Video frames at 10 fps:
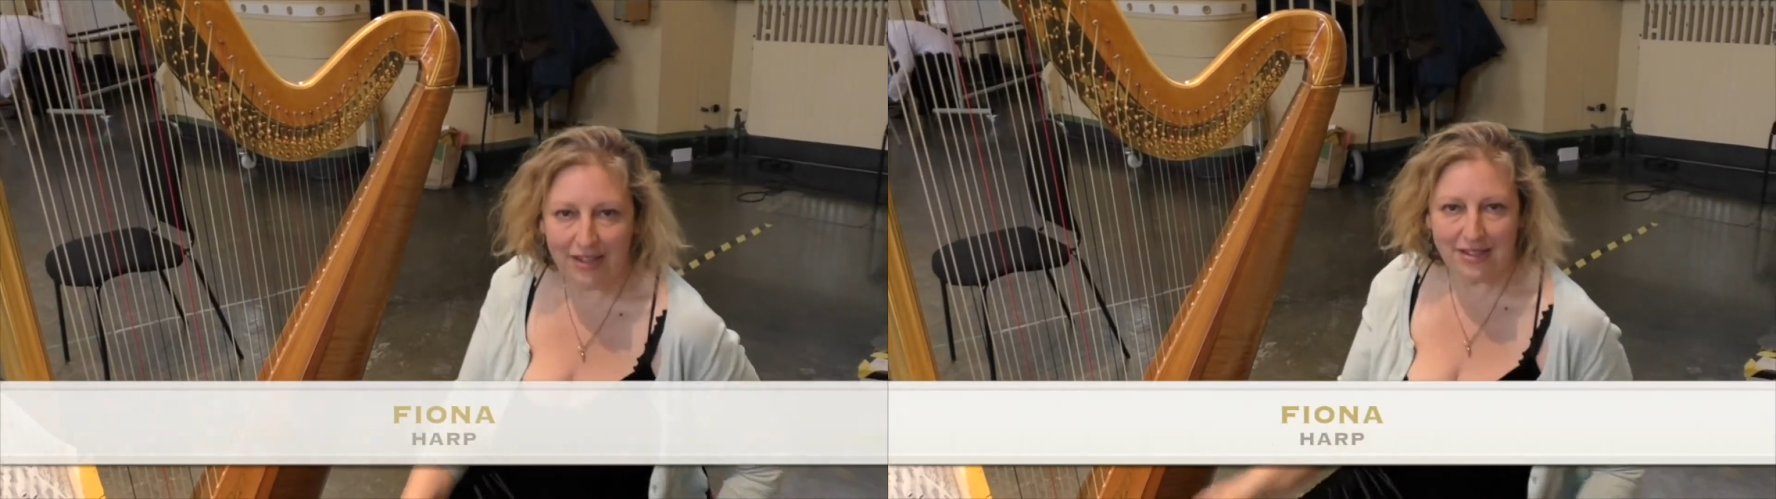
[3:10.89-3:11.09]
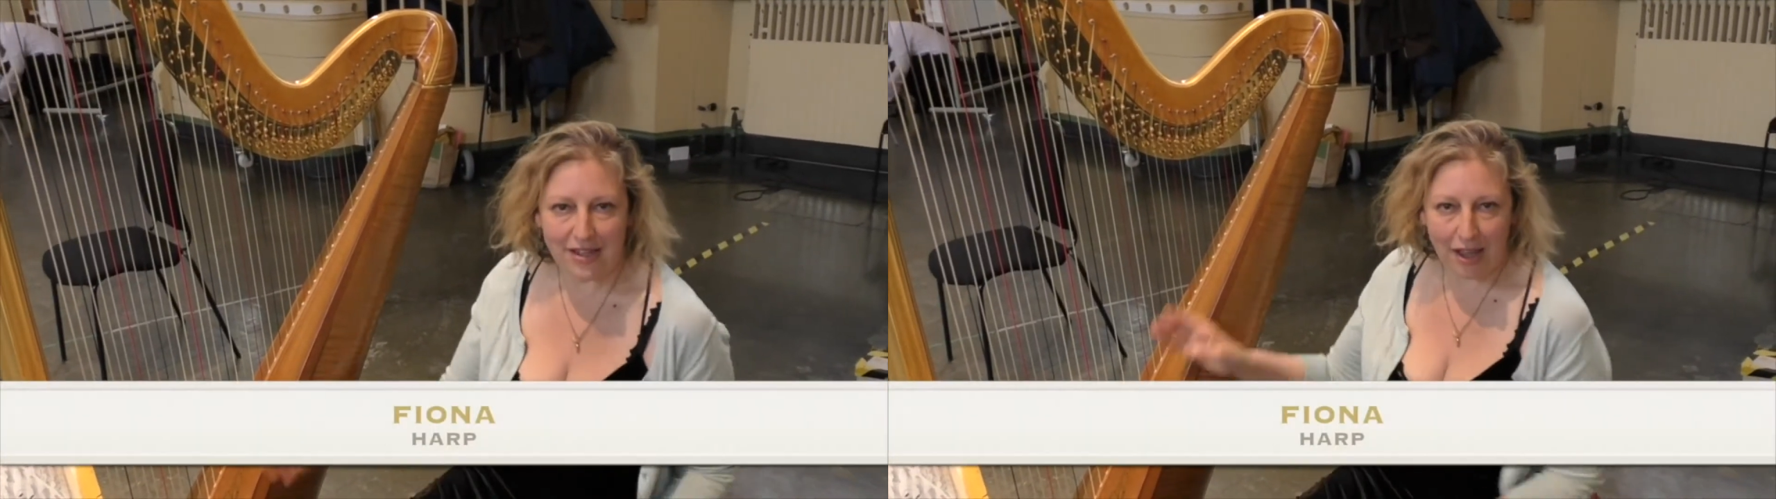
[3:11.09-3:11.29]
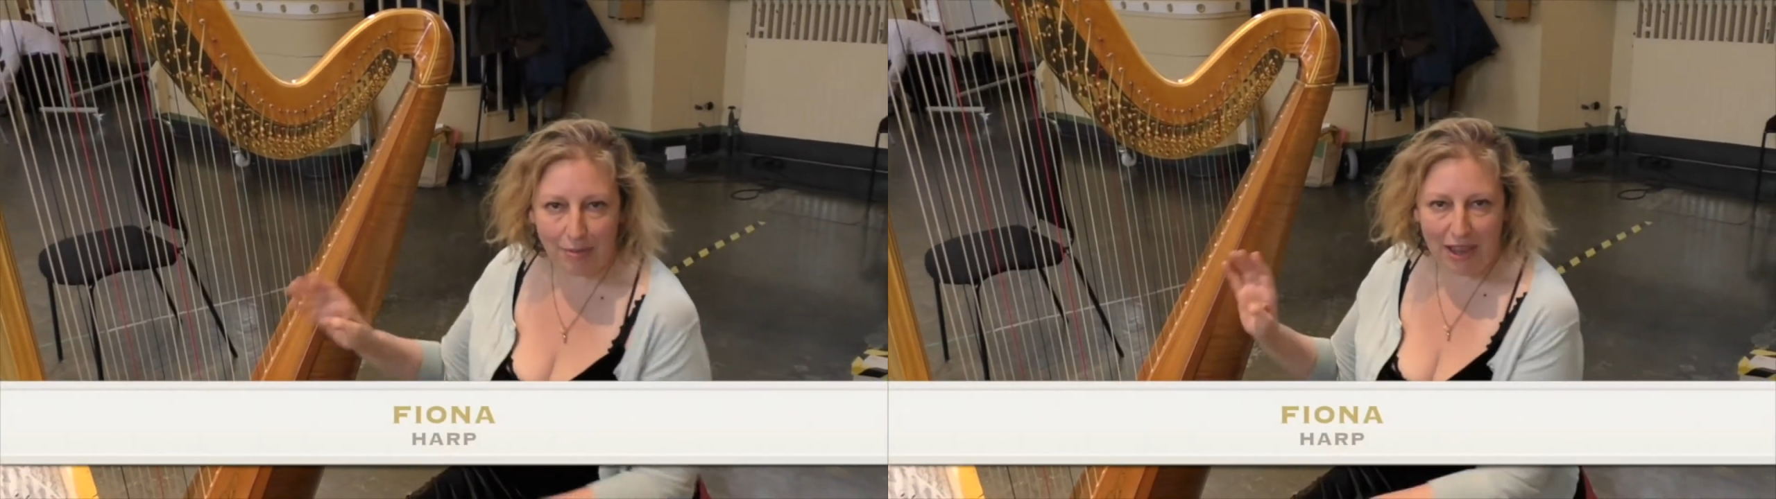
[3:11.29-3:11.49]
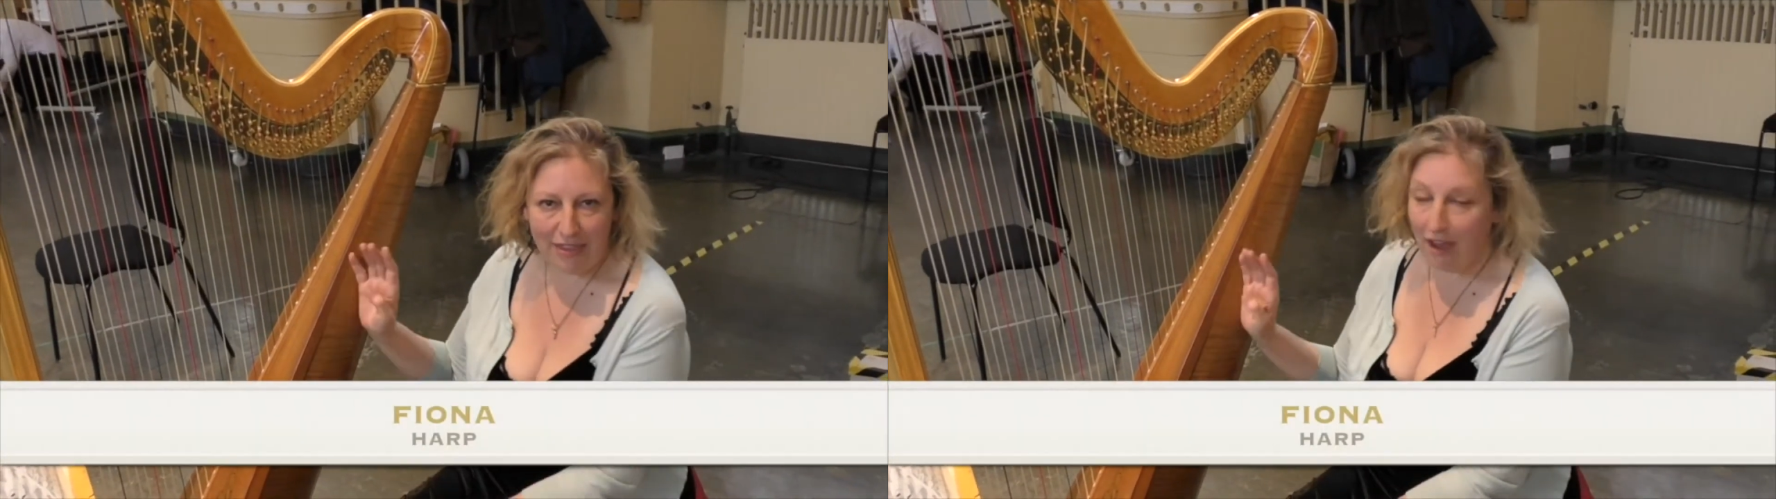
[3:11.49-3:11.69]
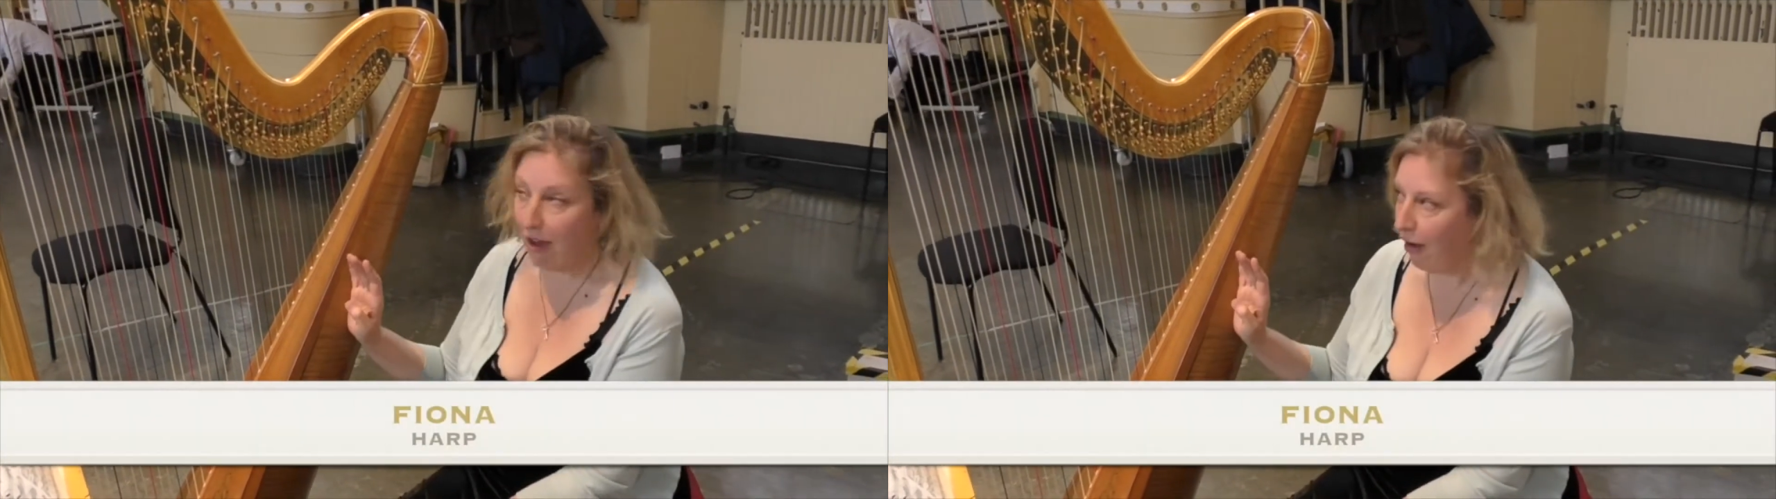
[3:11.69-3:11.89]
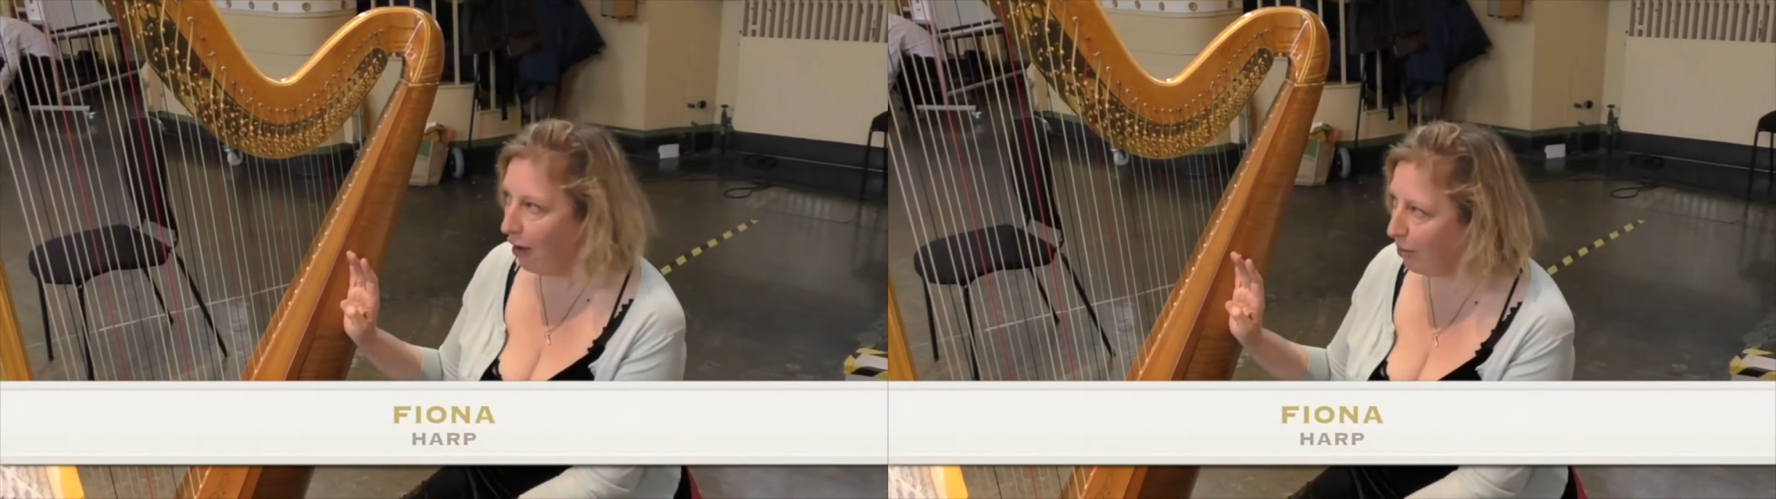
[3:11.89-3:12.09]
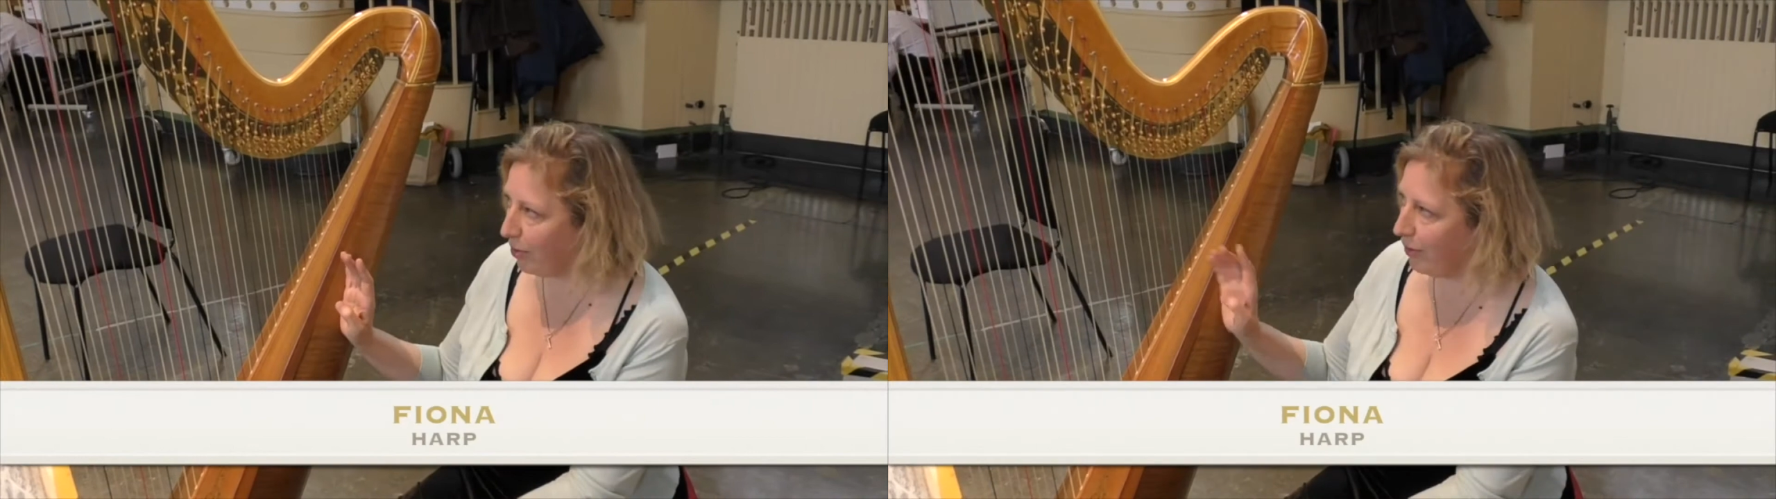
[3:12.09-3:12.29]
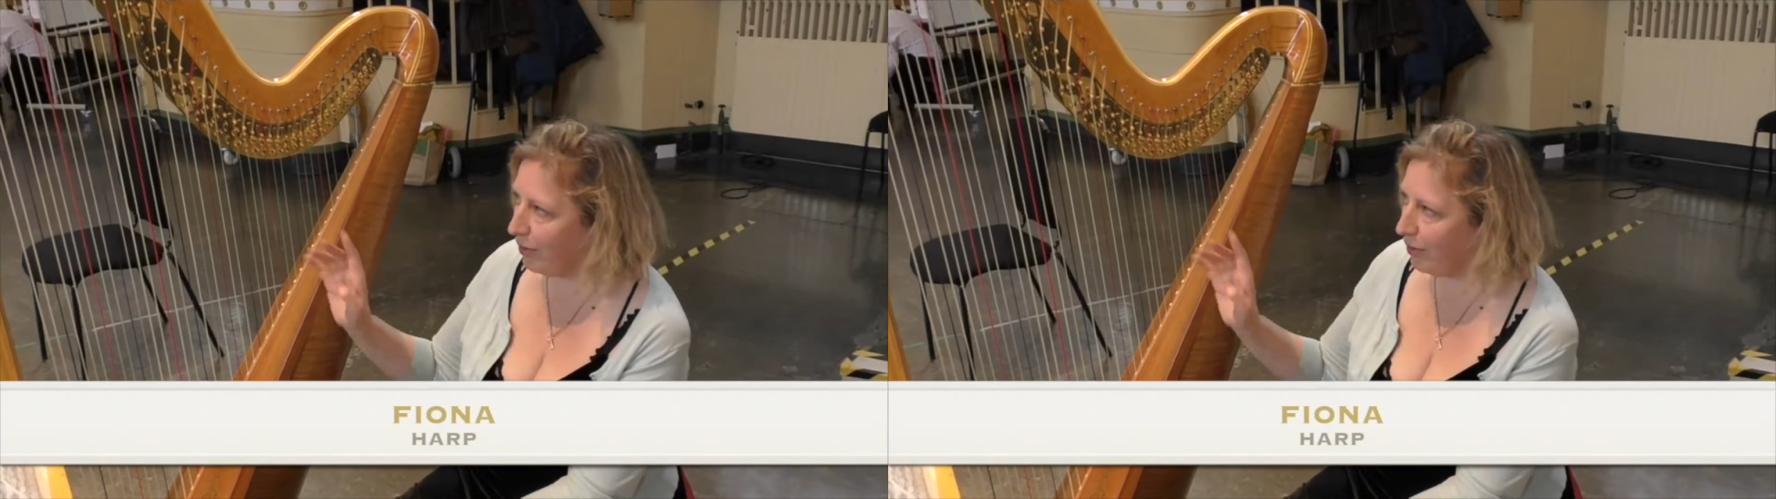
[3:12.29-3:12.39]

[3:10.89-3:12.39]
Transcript: and I play the harp.